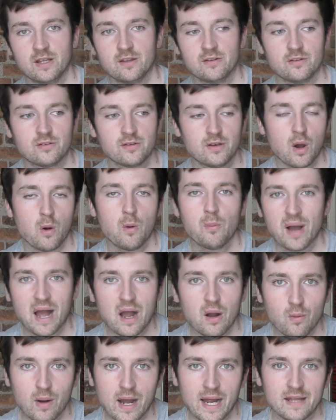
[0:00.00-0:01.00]
there's no
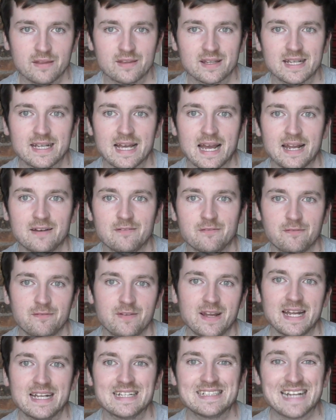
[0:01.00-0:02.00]
better way than getting
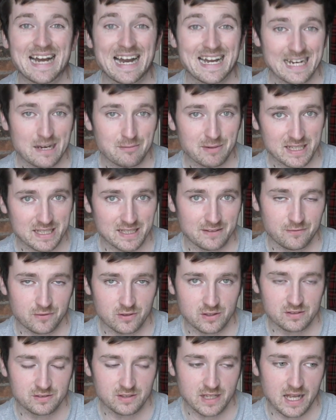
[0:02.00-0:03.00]
fit dynamically
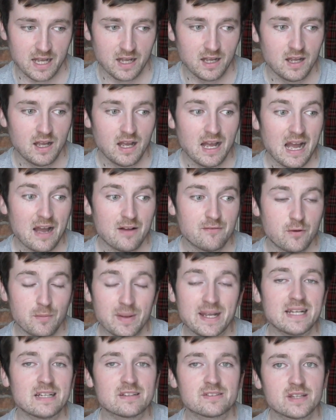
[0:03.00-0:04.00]
for a set. For
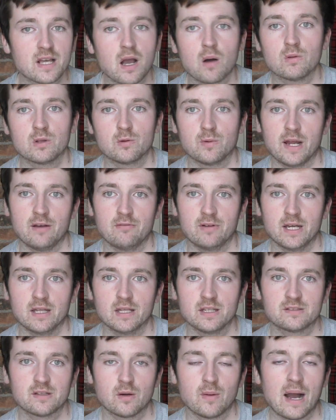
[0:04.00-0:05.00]
me, it's the only way
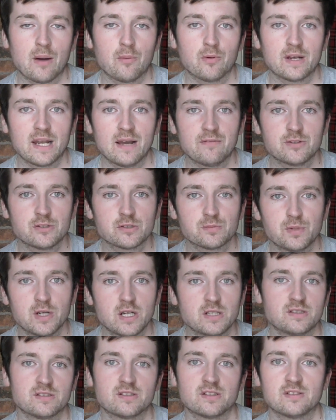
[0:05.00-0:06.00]
really. So I would never just
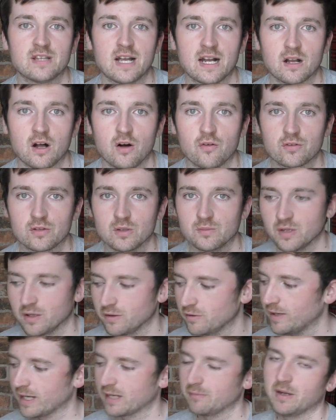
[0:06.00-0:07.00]
purchase a set of golf clubs on
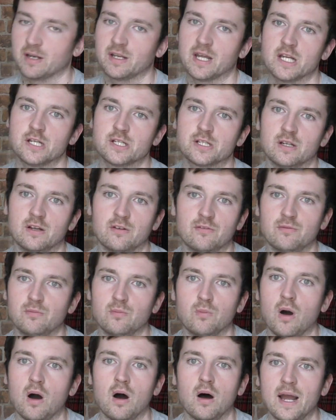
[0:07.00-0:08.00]
the recommendation of
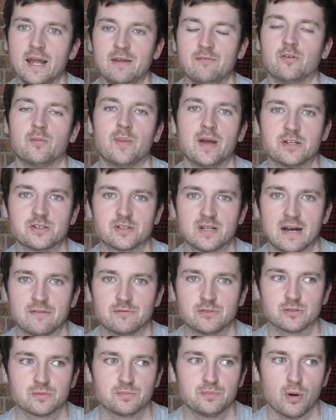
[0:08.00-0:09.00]
what information I've
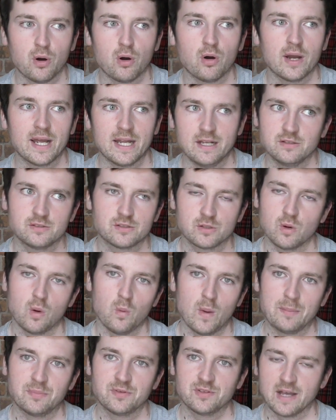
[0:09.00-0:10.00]
just put into a
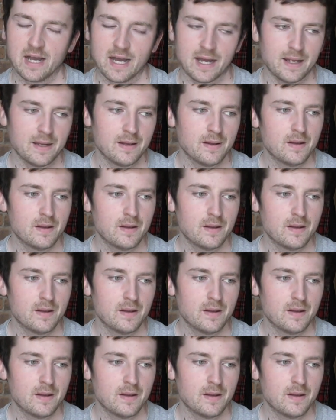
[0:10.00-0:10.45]
website.